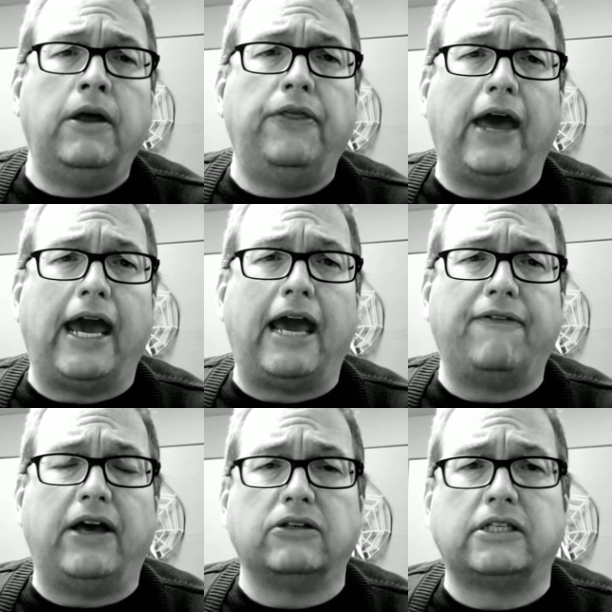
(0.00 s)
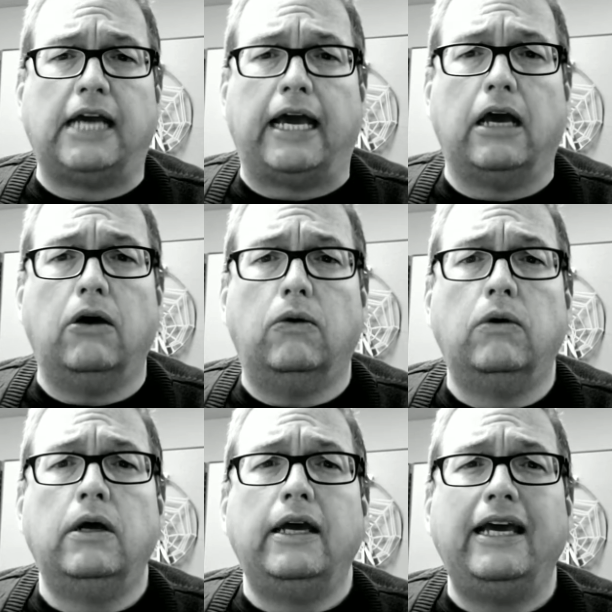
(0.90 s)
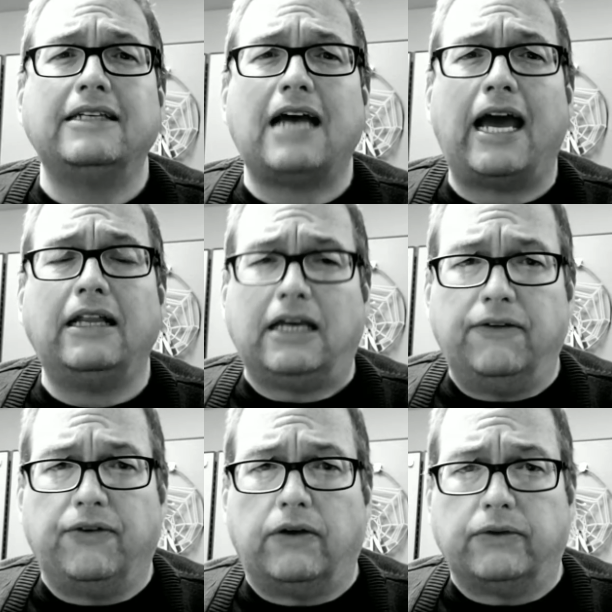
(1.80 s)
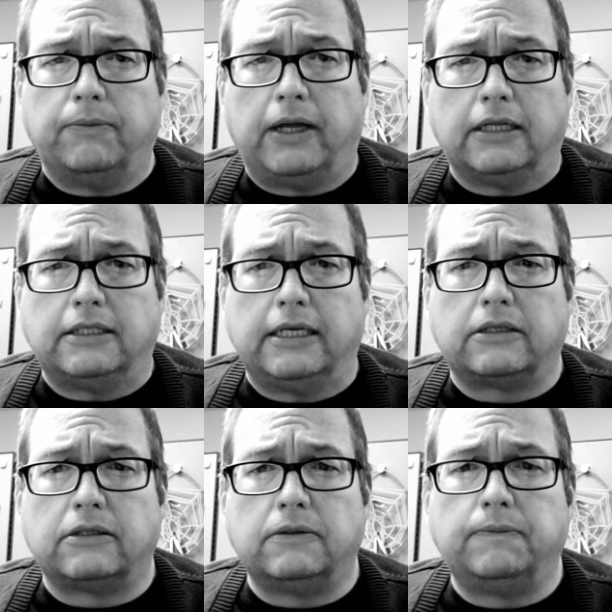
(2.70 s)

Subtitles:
the AFL-CIO, is highly involved in politics.